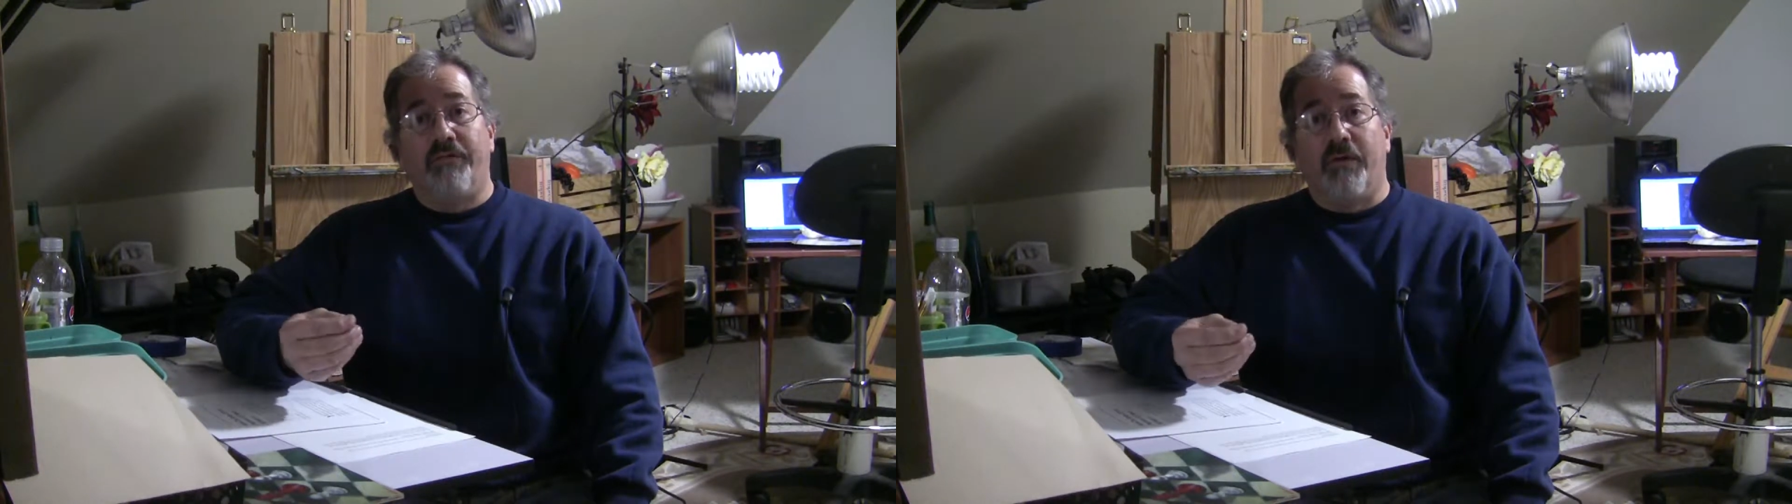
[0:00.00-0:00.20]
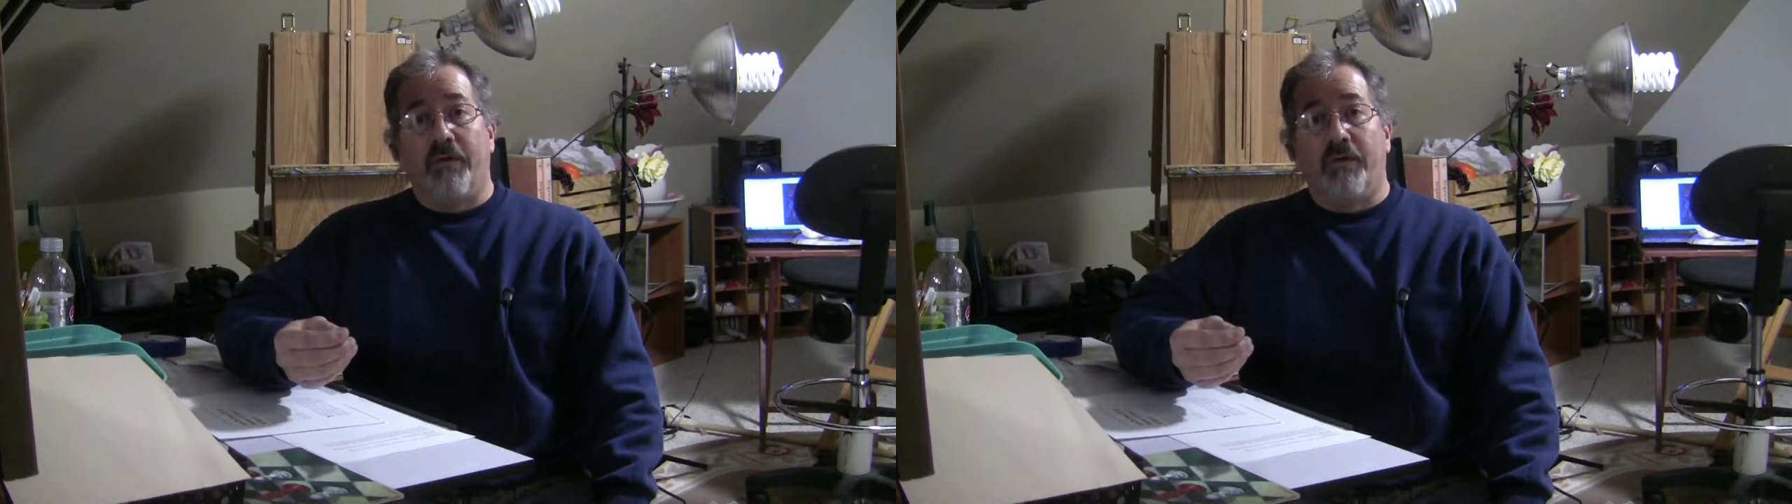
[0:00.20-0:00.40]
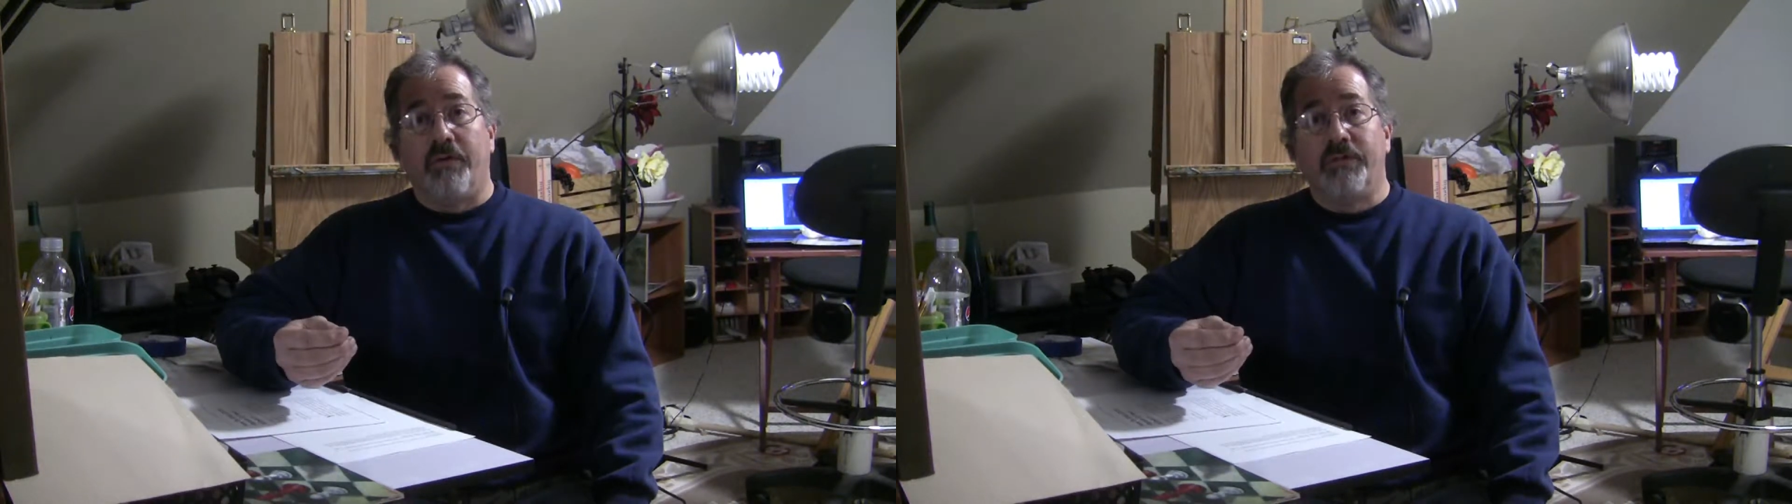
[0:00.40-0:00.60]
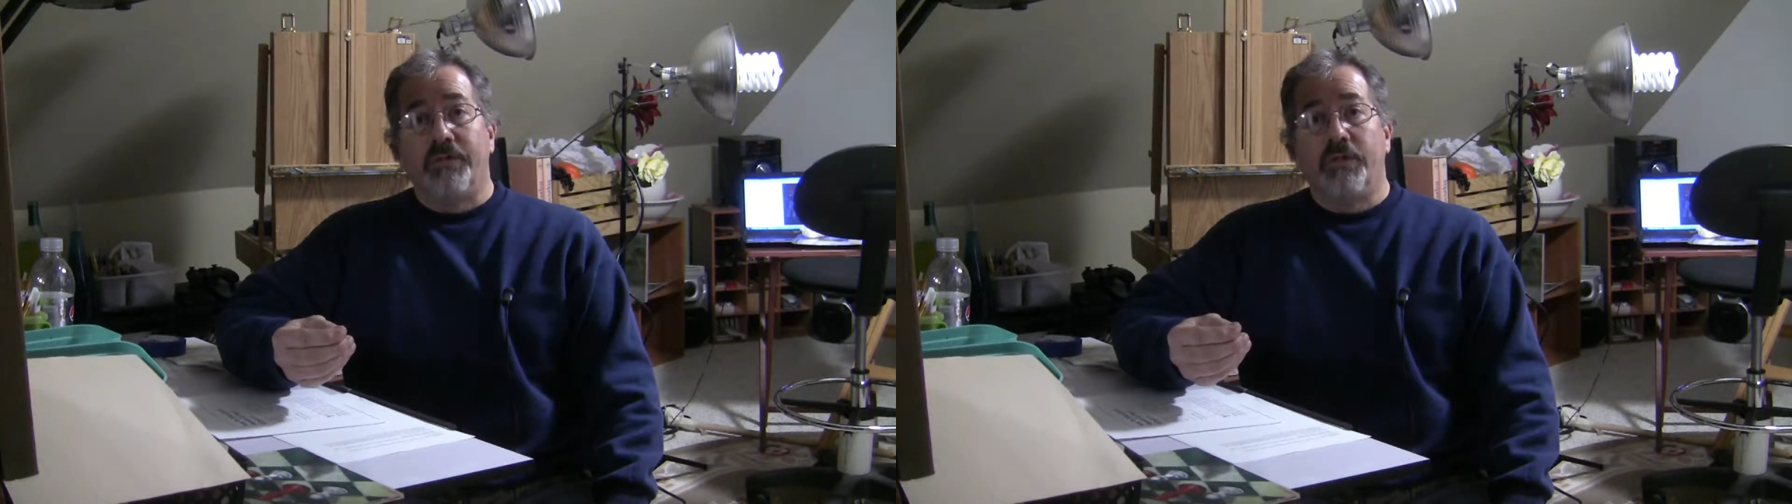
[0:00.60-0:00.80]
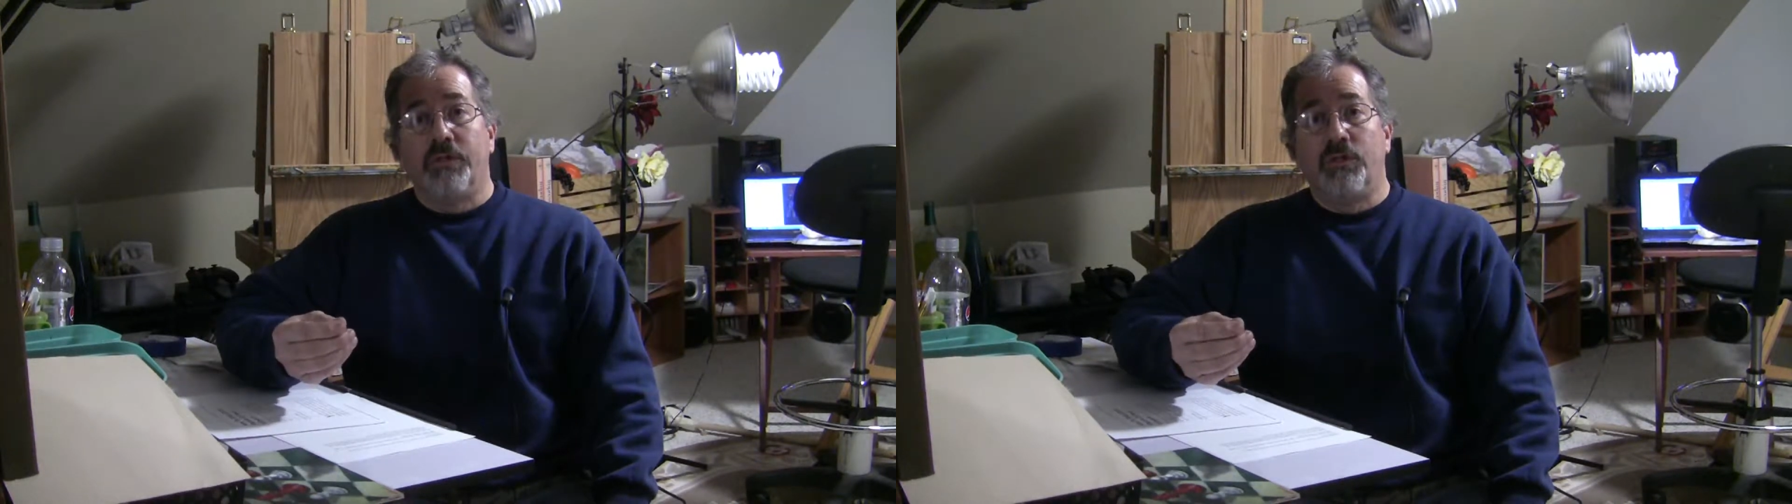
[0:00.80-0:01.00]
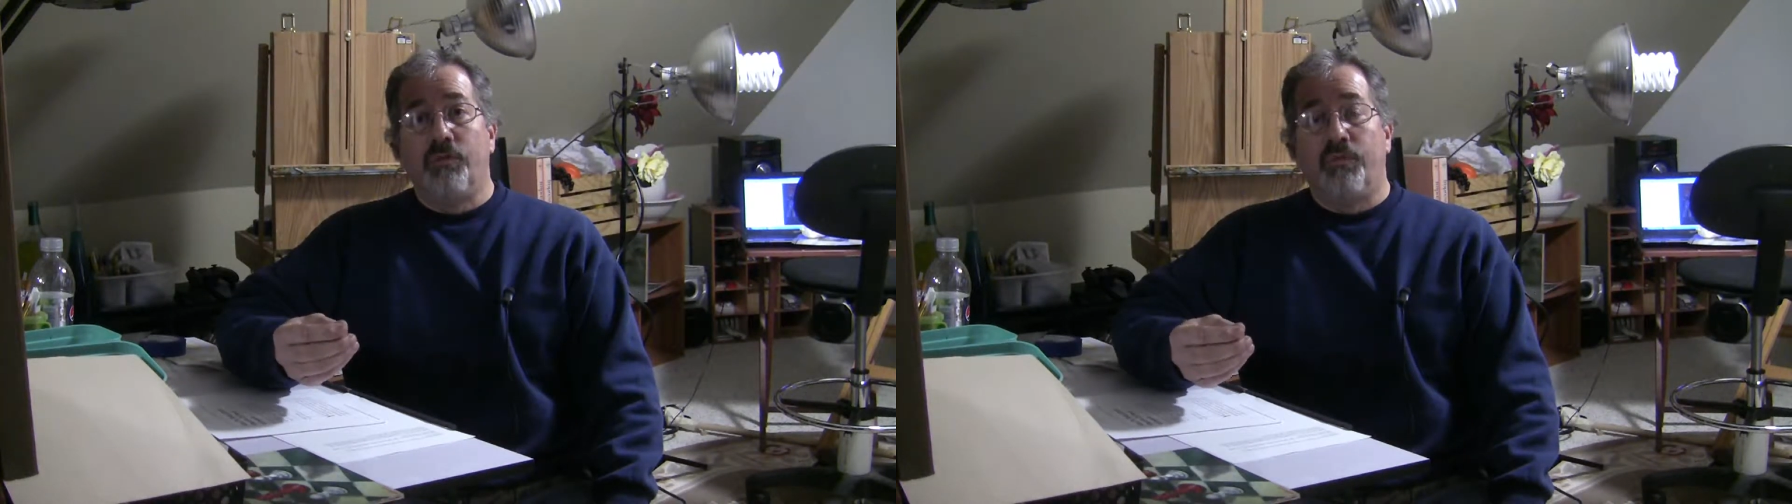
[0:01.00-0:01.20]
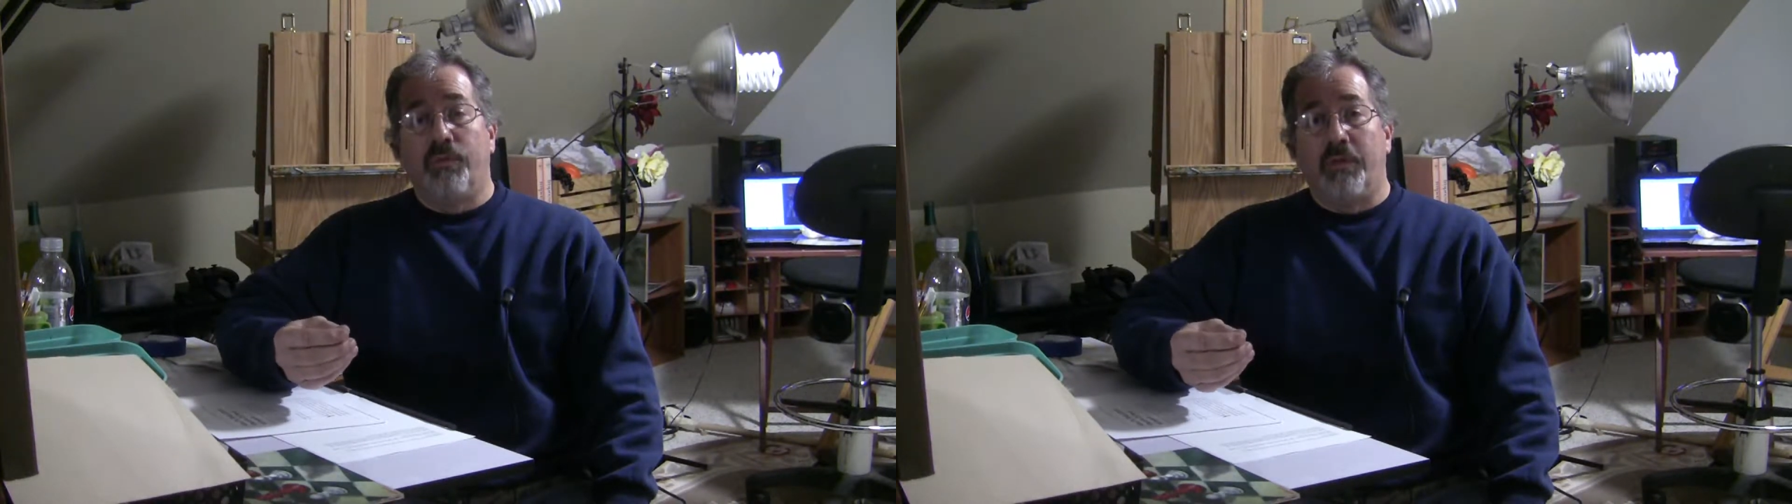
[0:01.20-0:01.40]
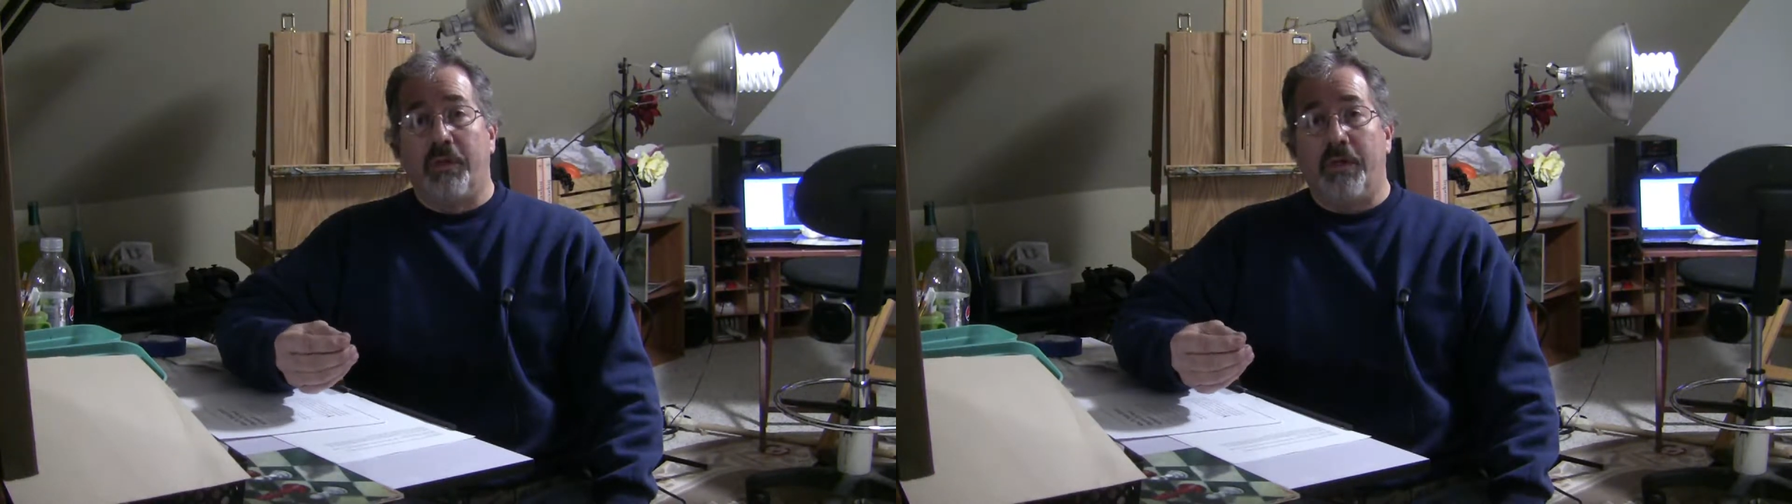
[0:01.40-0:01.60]
photos to
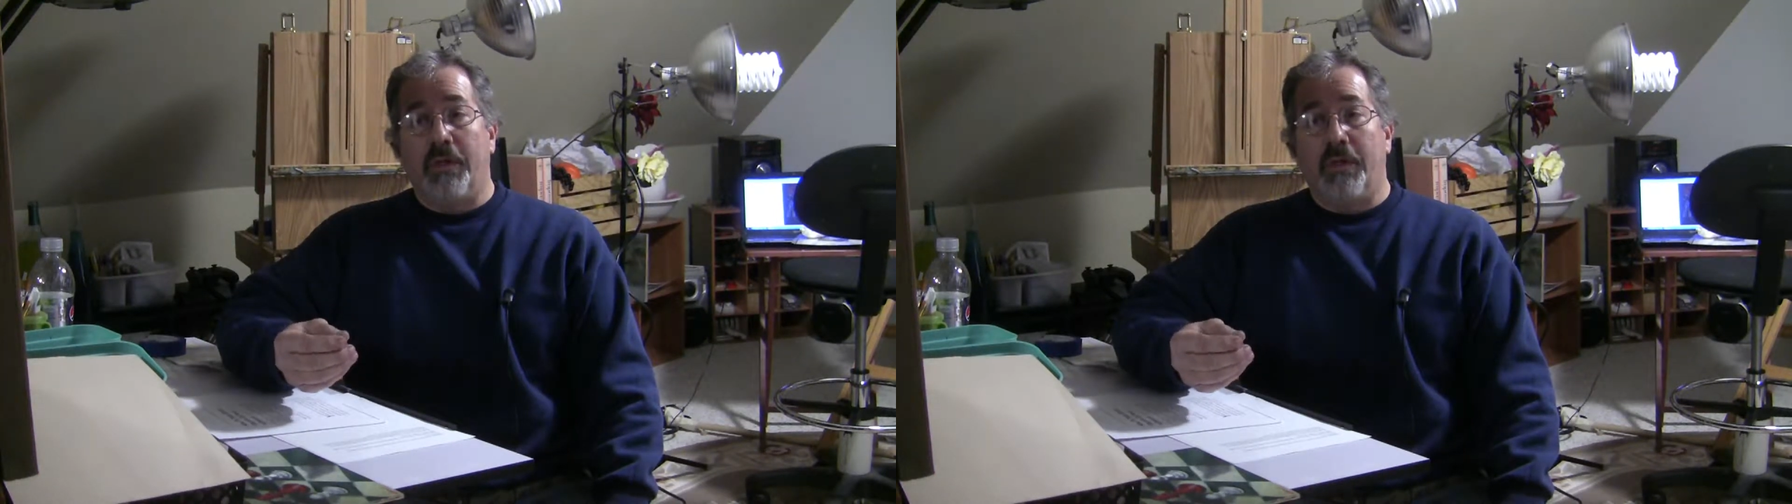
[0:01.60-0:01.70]
put